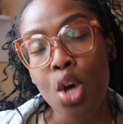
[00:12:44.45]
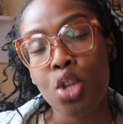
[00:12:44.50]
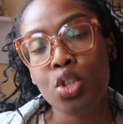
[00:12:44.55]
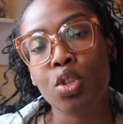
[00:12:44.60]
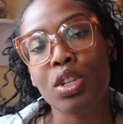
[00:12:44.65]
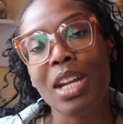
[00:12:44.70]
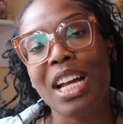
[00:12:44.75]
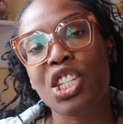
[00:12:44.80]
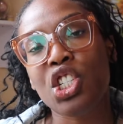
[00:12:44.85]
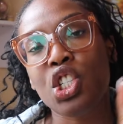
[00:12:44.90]

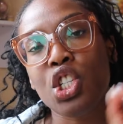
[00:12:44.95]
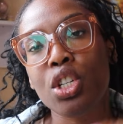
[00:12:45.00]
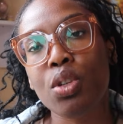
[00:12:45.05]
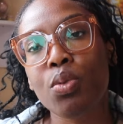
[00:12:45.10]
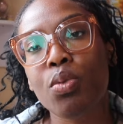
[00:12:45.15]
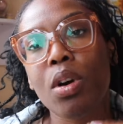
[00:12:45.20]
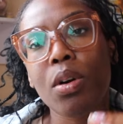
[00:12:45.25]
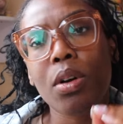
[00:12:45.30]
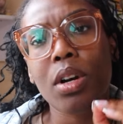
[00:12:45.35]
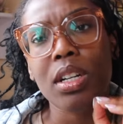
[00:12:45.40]
so that you
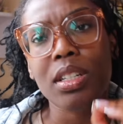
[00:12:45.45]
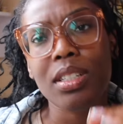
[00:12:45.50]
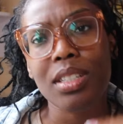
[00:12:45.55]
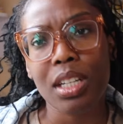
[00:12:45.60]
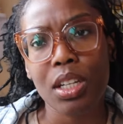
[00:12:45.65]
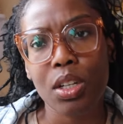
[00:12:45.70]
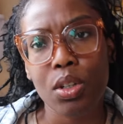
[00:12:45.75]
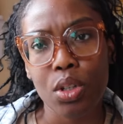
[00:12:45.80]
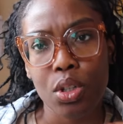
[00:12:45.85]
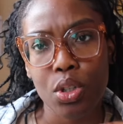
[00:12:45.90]
won't
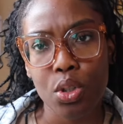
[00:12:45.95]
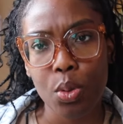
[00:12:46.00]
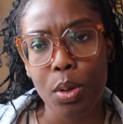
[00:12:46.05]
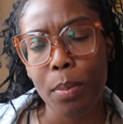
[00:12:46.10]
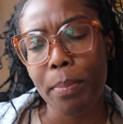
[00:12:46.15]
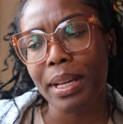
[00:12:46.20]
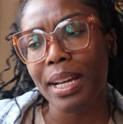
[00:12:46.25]
continue to do it.